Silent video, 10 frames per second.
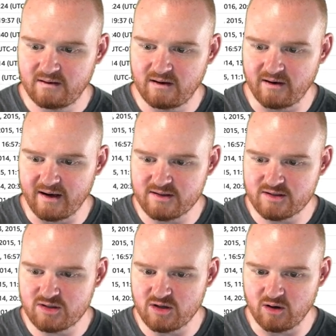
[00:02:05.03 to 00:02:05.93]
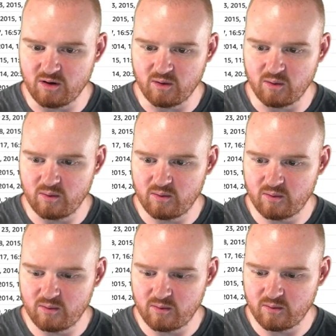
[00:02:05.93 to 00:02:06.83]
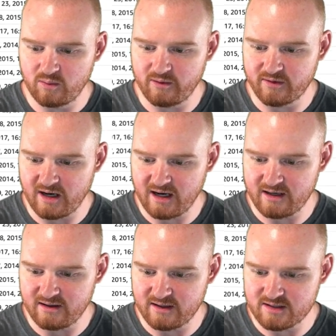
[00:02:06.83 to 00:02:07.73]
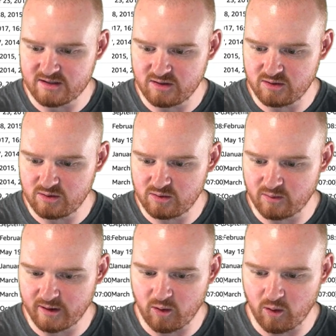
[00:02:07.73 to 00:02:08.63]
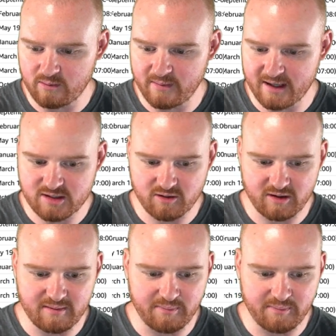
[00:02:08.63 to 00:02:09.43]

All right, so we've got this new record my screen